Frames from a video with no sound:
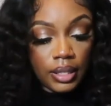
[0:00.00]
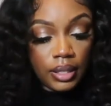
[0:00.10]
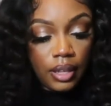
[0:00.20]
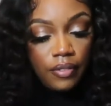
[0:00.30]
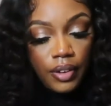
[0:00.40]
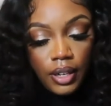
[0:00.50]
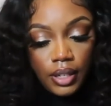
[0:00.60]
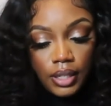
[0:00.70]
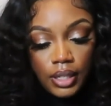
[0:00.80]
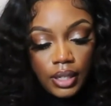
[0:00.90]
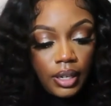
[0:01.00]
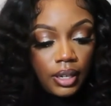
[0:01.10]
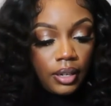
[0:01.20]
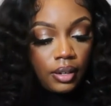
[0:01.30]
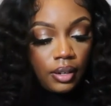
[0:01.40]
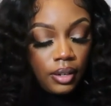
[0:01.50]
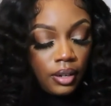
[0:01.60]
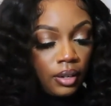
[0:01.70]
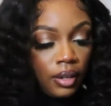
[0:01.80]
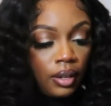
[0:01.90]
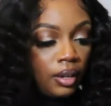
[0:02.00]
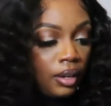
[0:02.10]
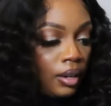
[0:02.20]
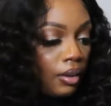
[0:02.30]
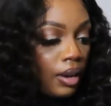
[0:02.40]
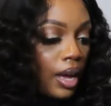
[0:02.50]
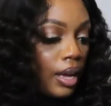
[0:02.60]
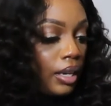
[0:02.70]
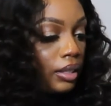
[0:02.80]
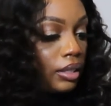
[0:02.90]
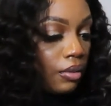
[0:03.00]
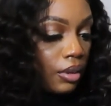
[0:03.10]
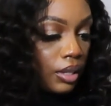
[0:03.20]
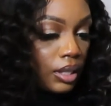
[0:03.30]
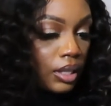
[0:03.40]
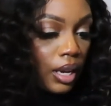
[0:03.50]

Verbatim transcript: lot of stuff in here, child. Okay, let's go on